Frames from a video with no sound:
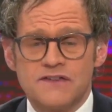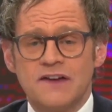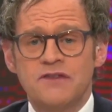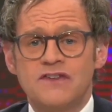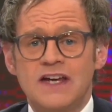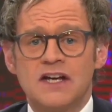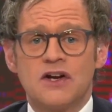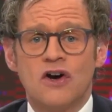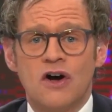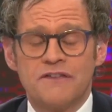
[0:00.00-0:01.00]

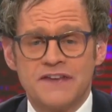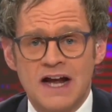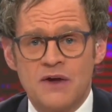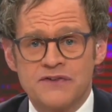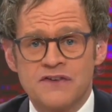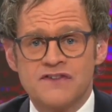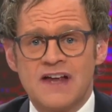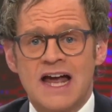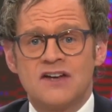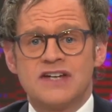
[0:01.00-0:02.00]
17,500
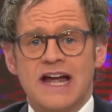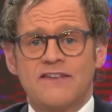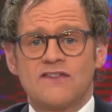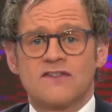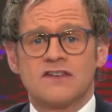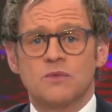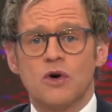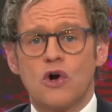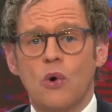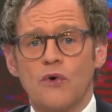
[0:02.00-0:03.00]
sad deaths
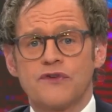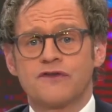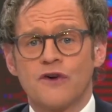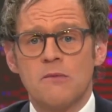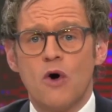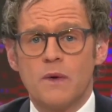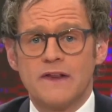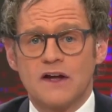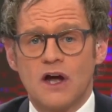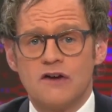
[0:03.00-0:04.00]
were caused from or
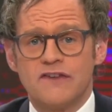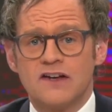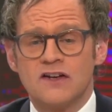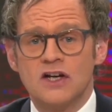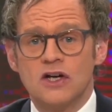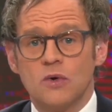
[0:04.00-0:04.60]
with COVID